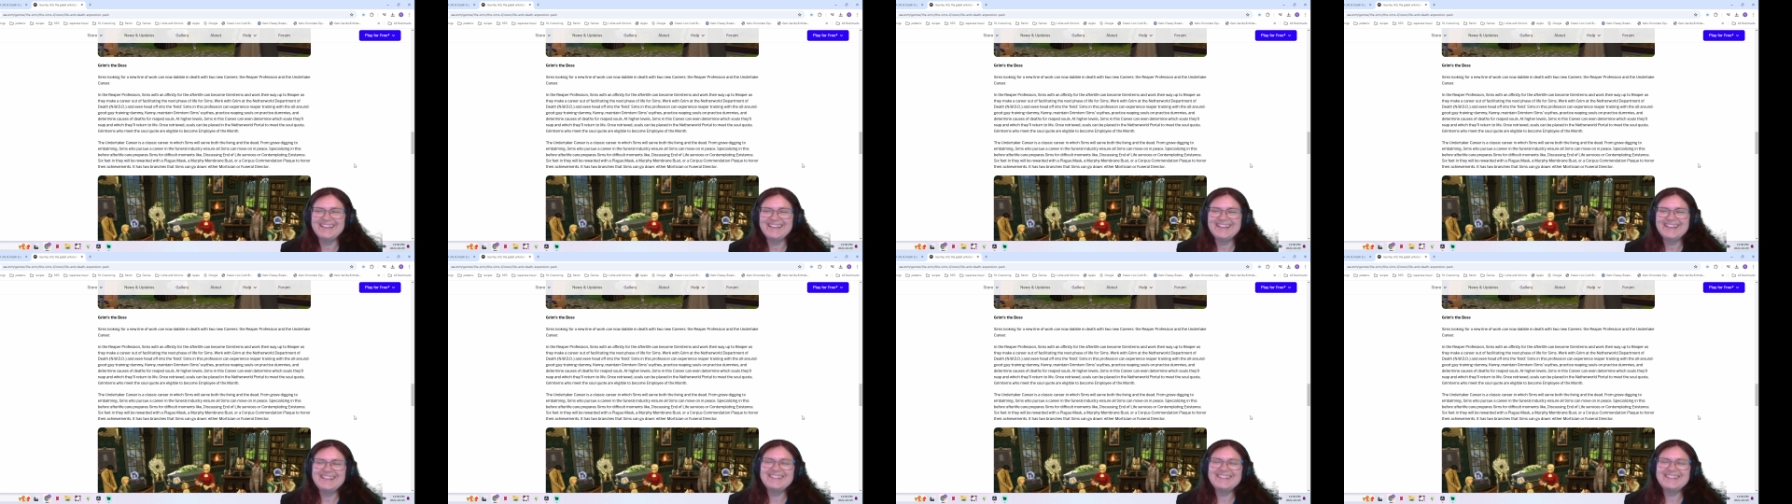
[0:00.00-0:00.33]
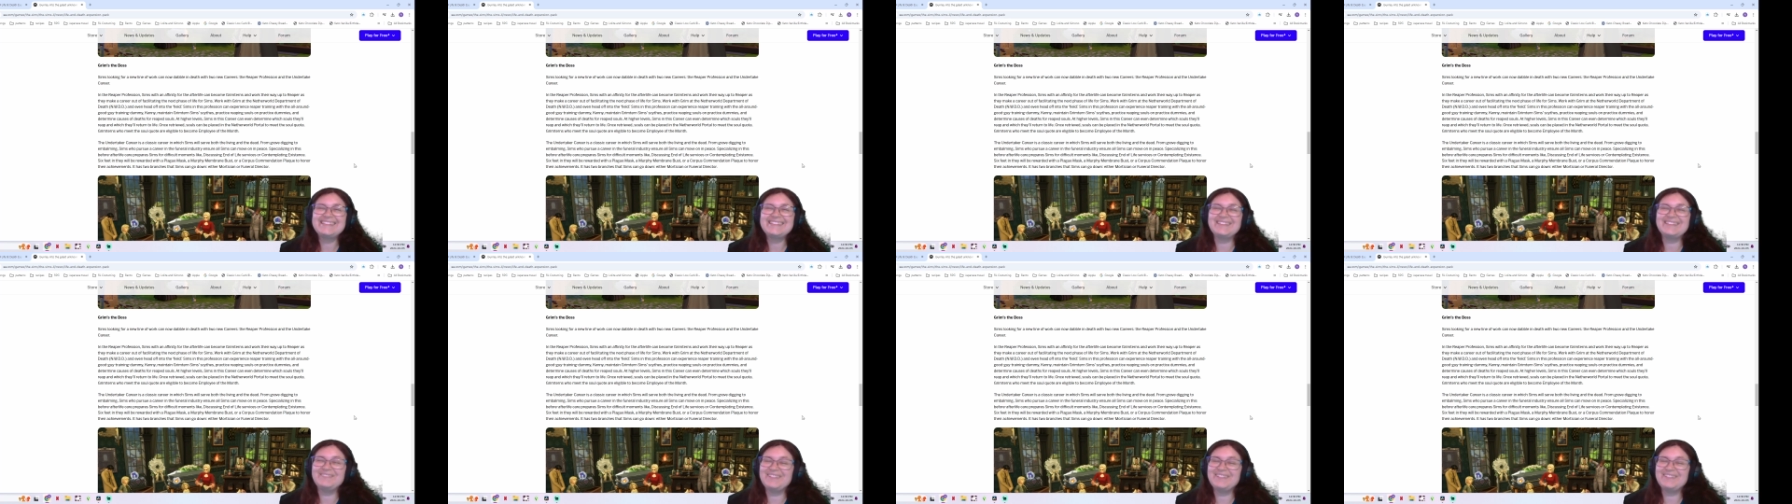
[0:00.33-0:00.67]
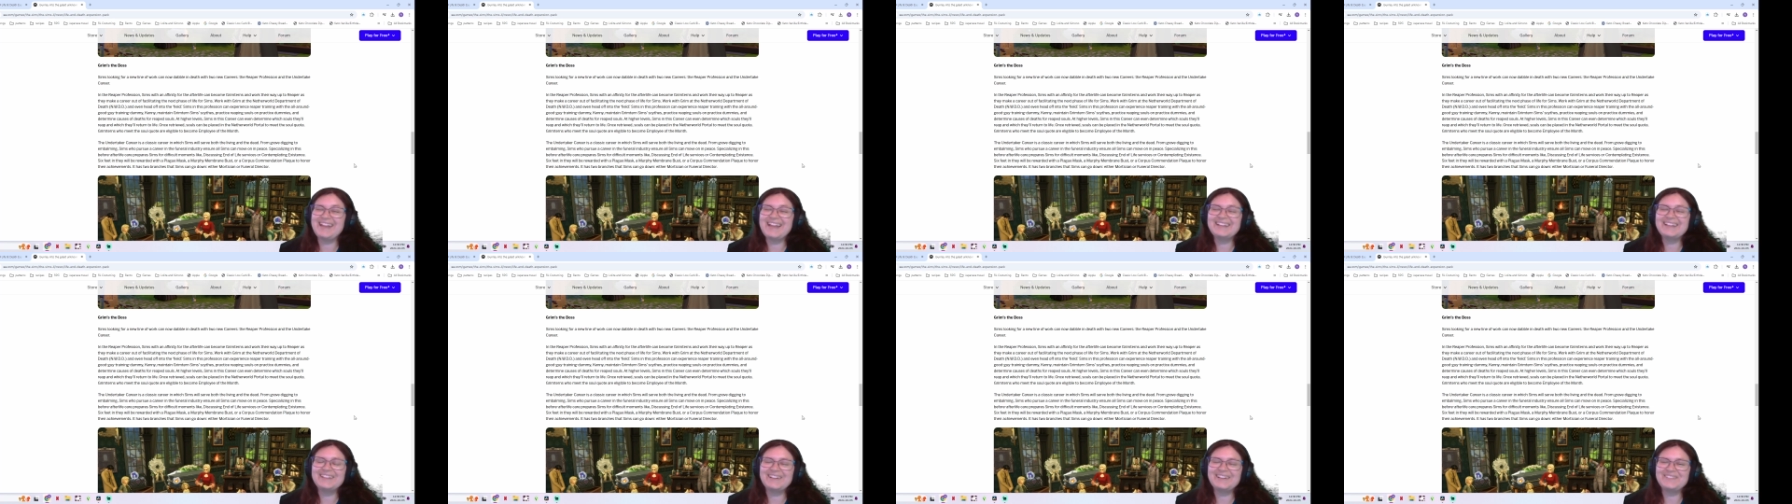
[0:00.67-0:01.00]
Someone
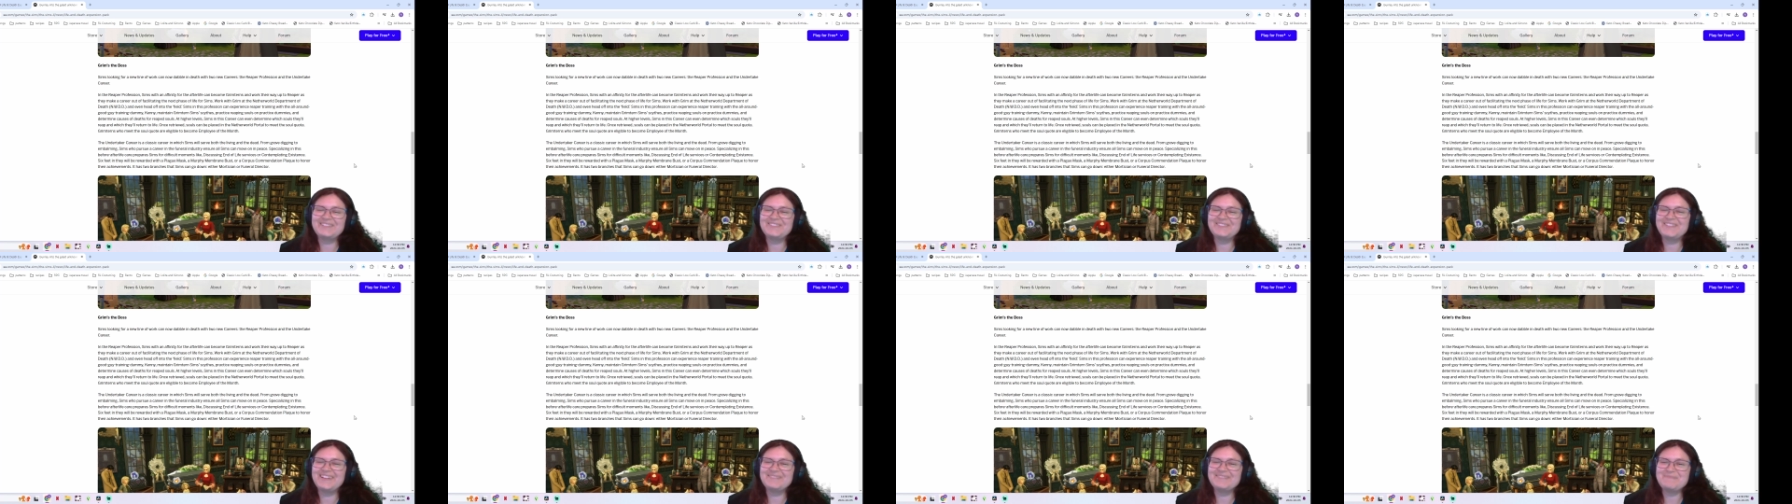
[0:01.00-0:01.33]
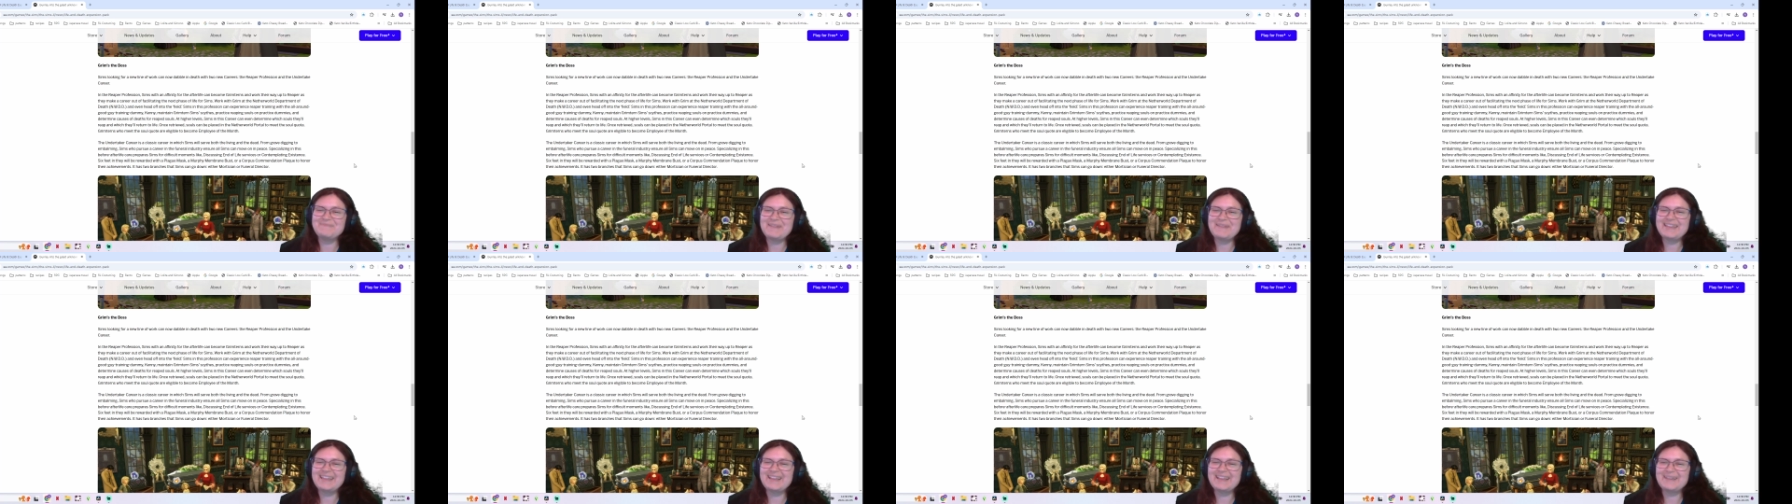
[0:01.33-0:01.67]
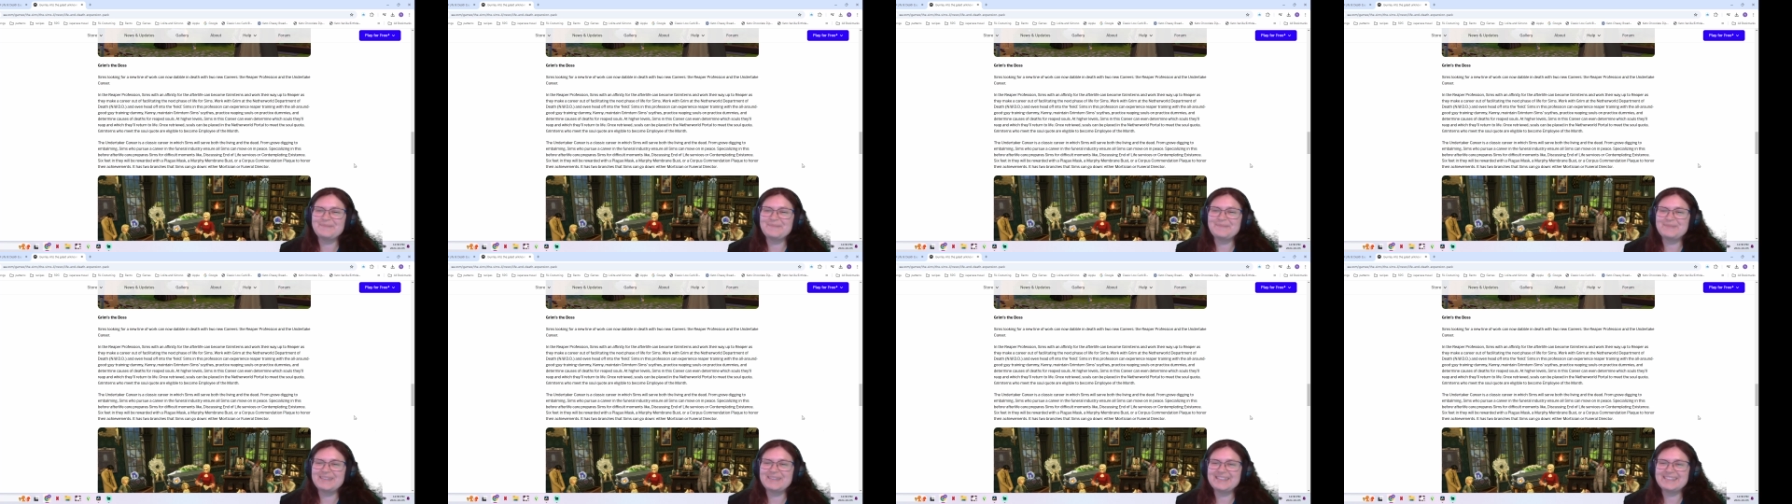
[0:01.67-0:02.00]
had a lot of fun making
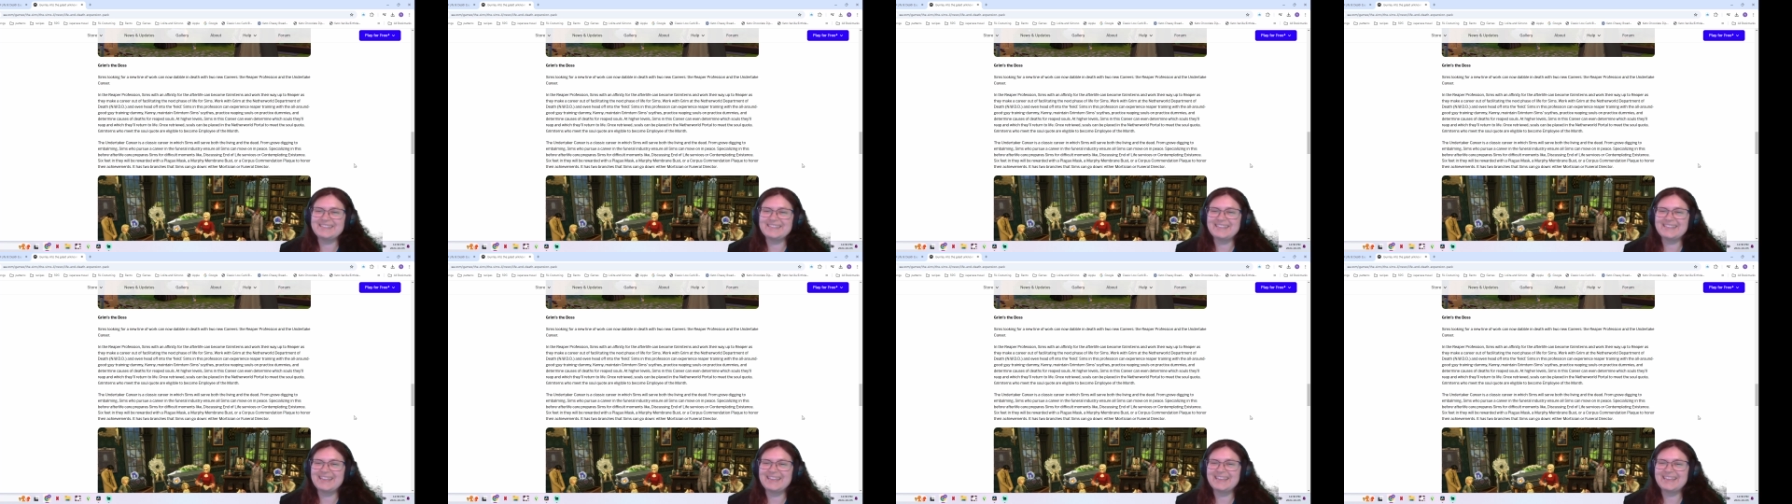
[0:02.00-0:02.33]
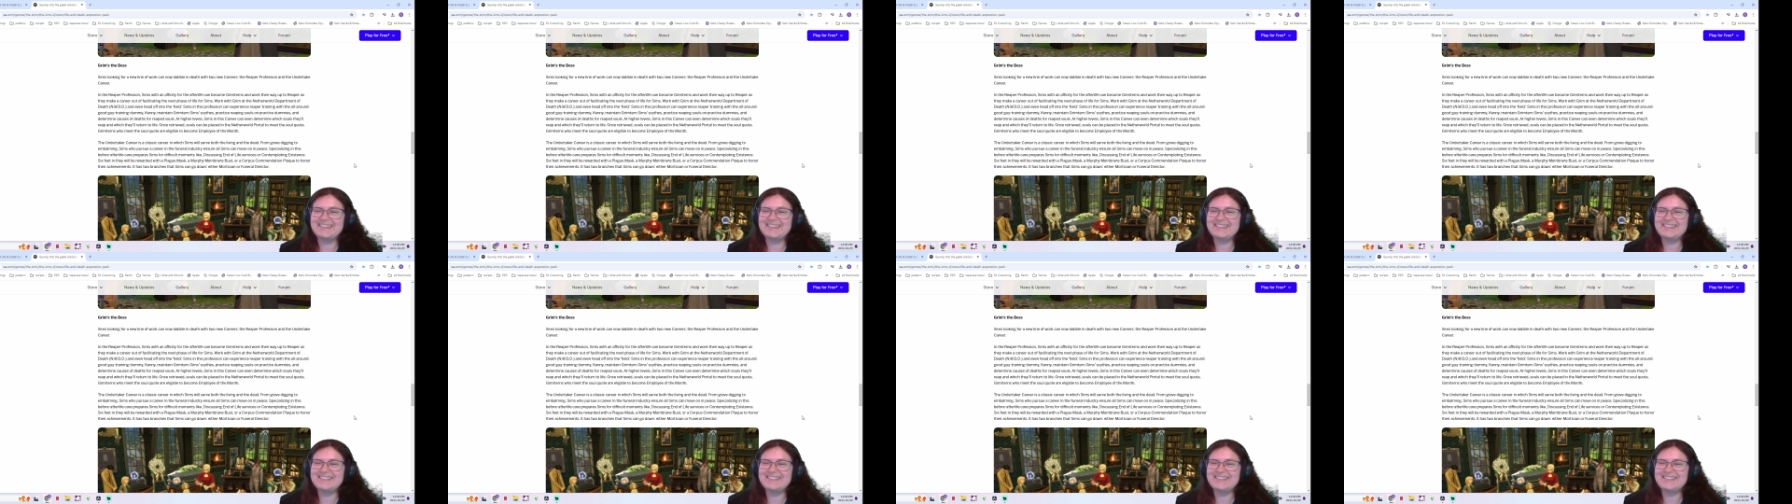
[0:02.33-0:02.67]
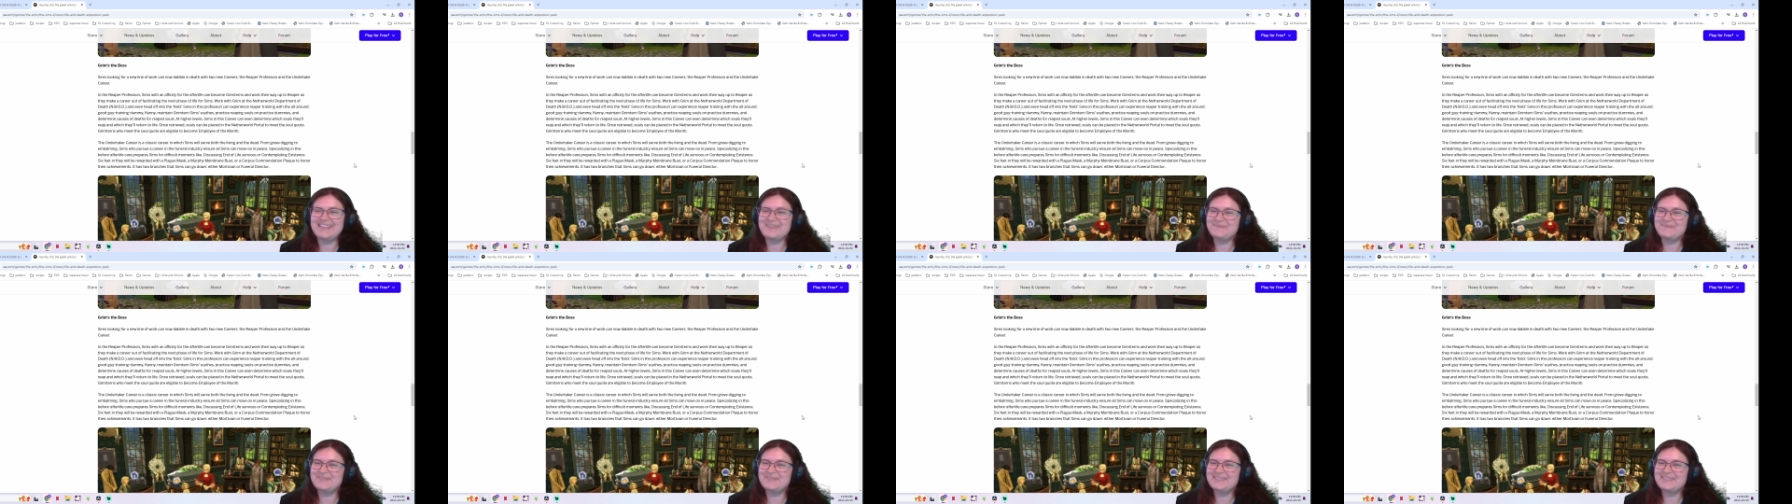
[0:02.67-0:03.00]
up these uh, these
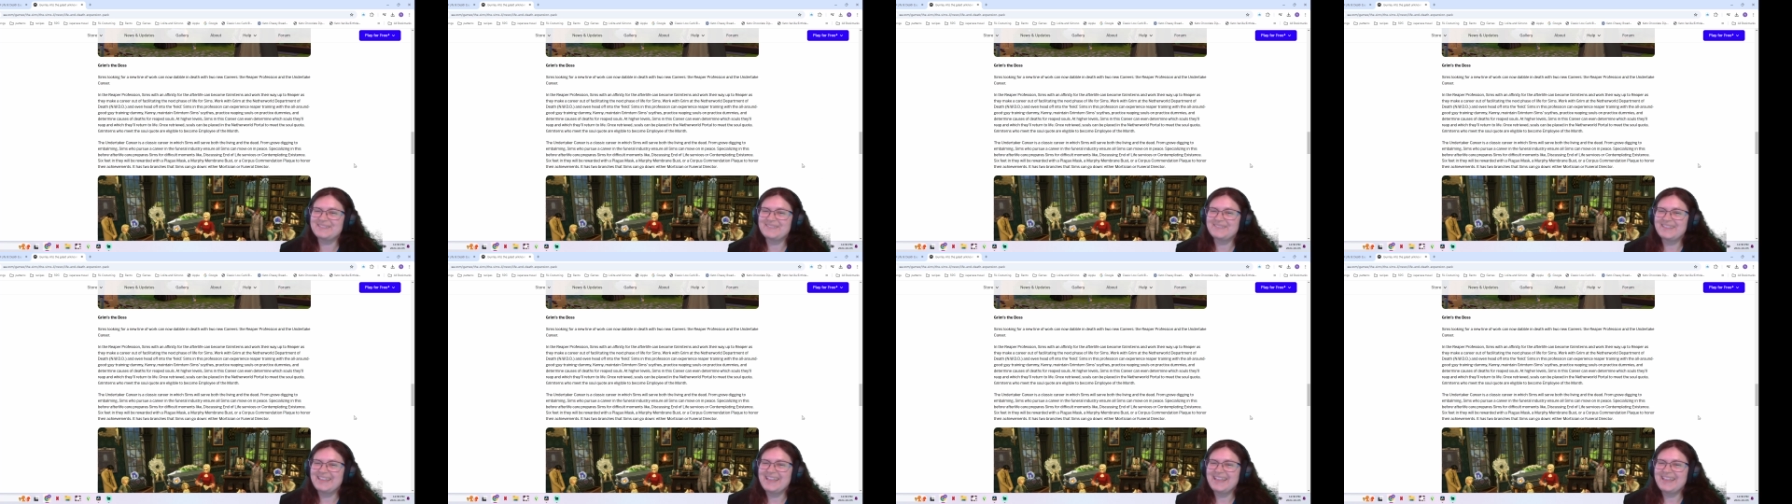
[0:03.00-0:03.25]
names